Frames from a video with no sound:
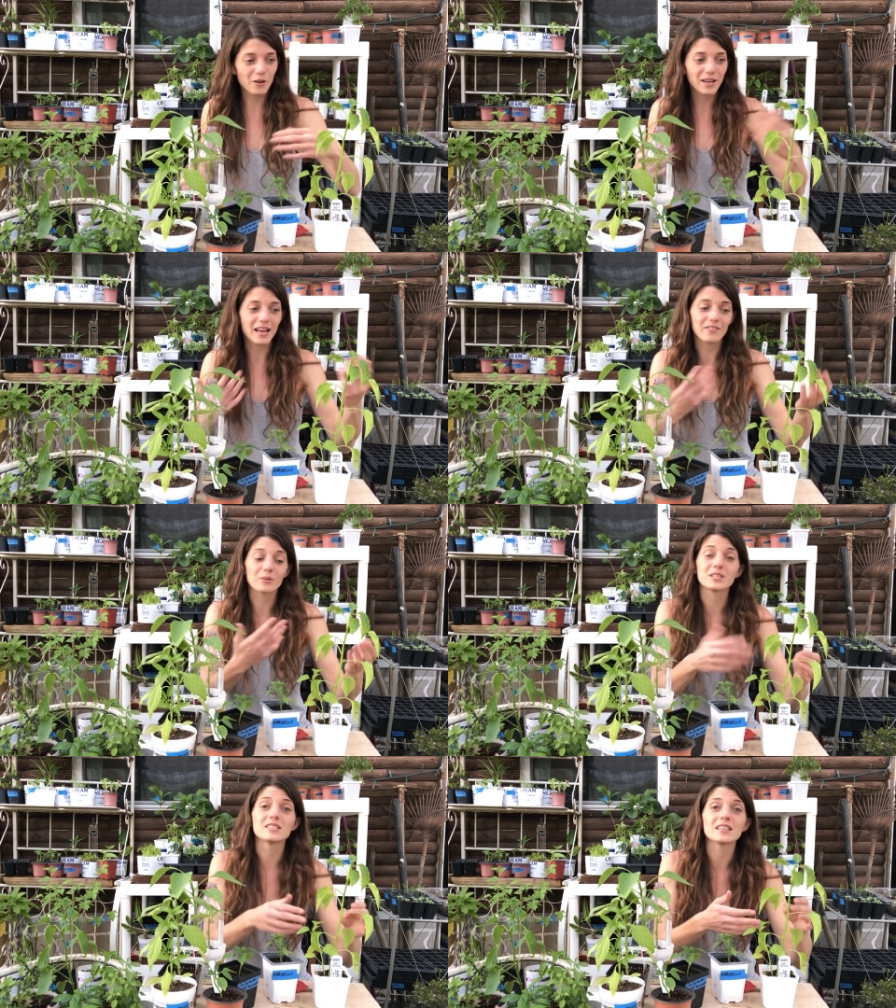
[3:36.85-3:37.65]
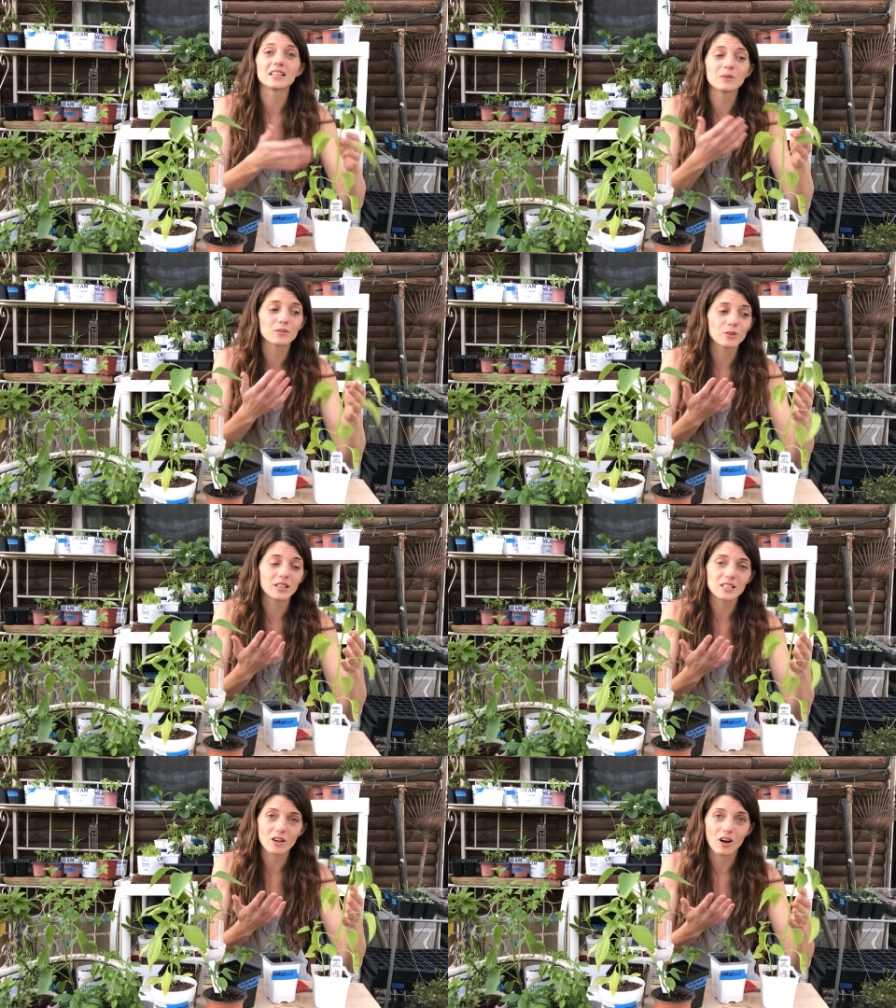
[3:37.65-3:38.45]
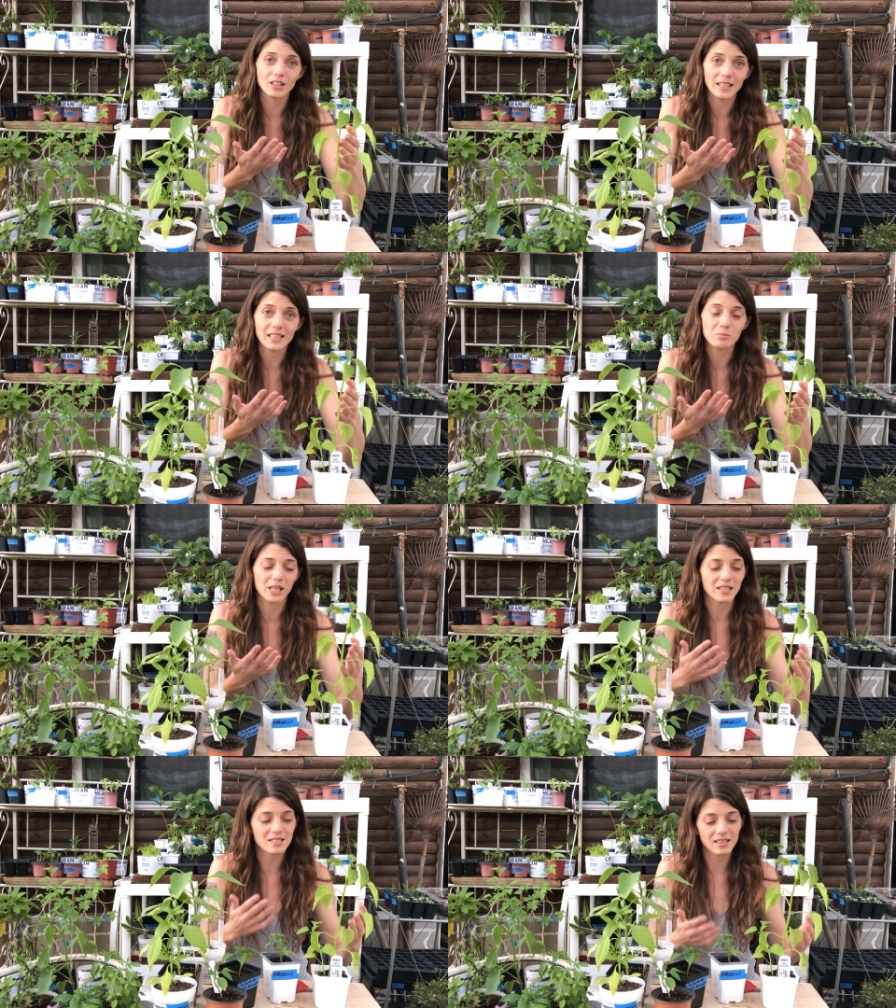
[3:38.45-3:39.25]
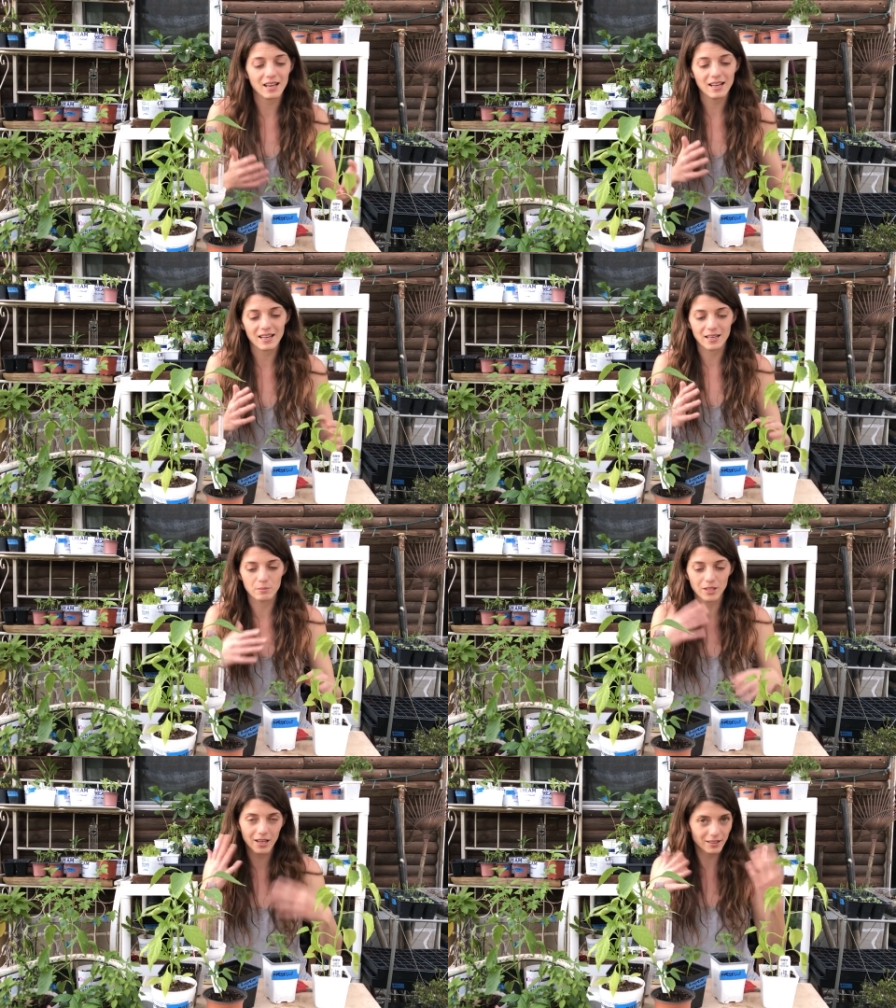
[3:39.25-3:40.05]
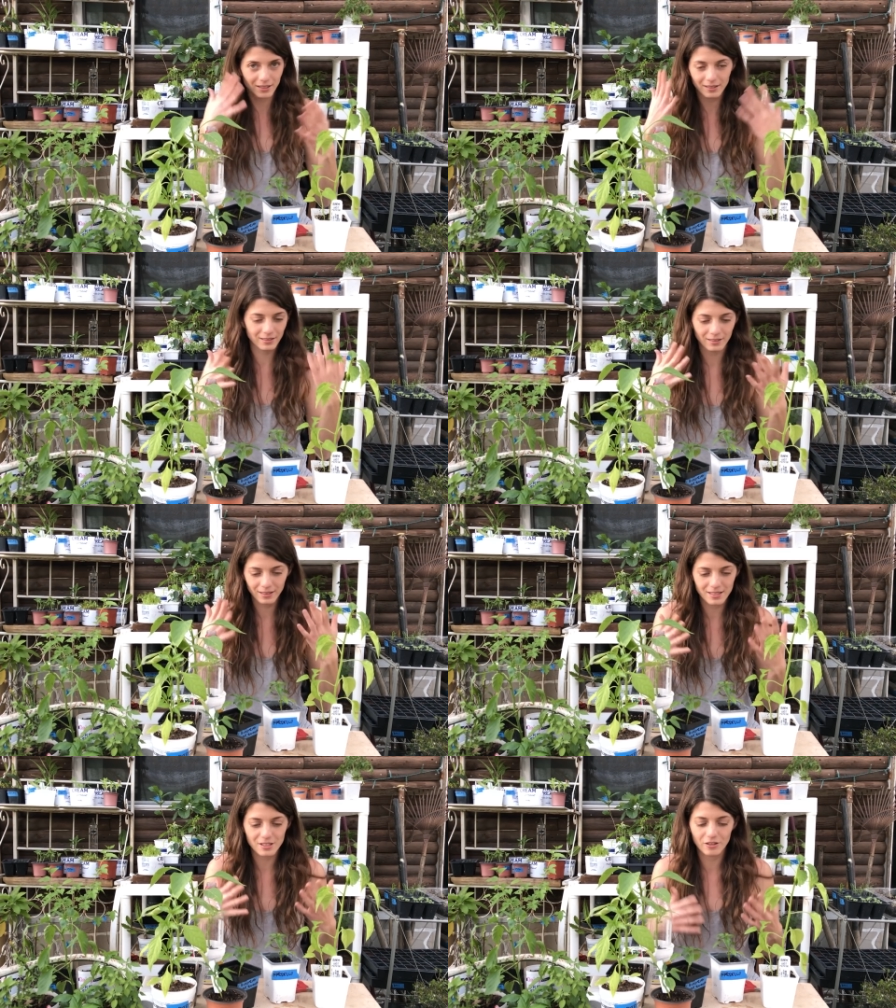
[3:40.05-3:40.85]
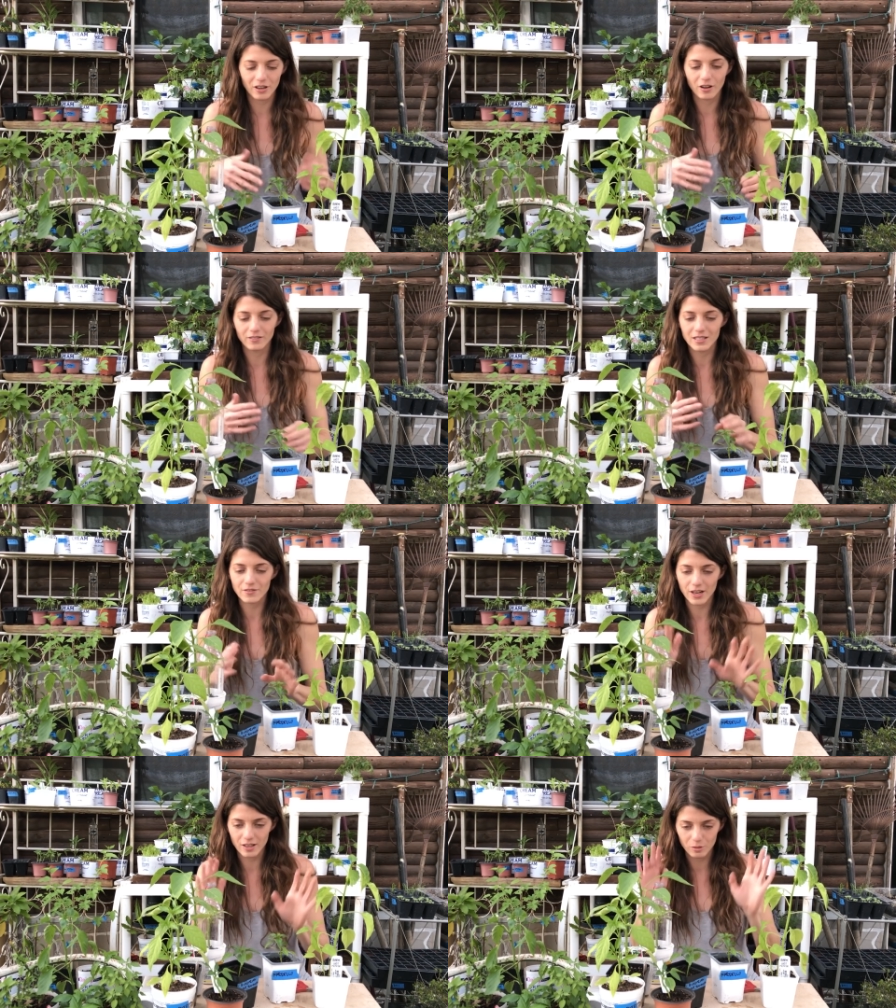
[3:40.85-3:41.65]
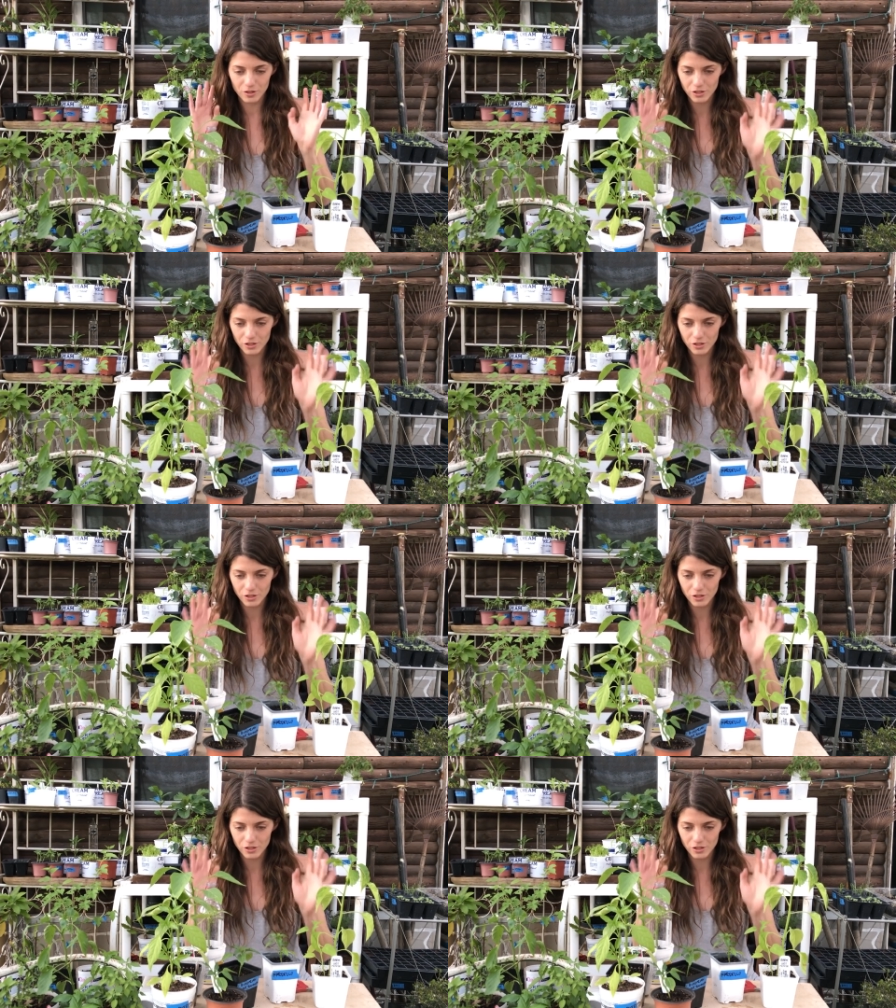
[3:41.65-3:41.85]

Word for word: okay, everyone's dealing with really tall, leggy plants like I am, not considering all these variables.